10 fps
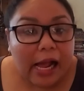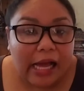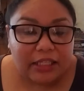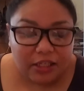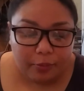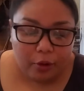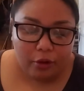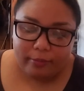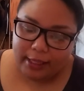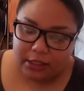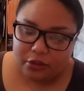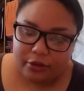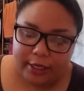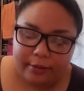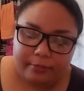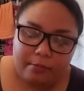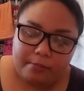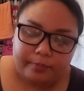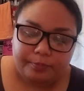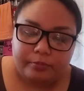I did a poll on my Instagram,
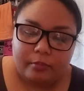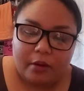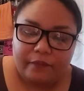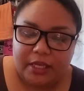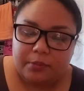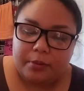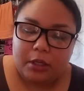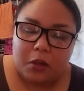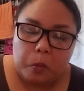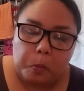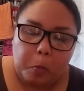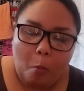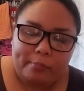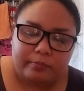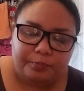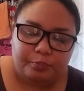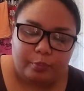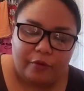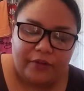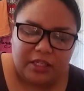Facebook
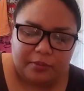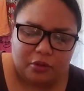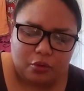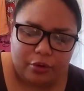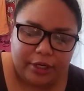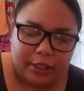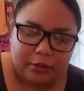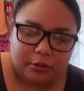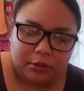story.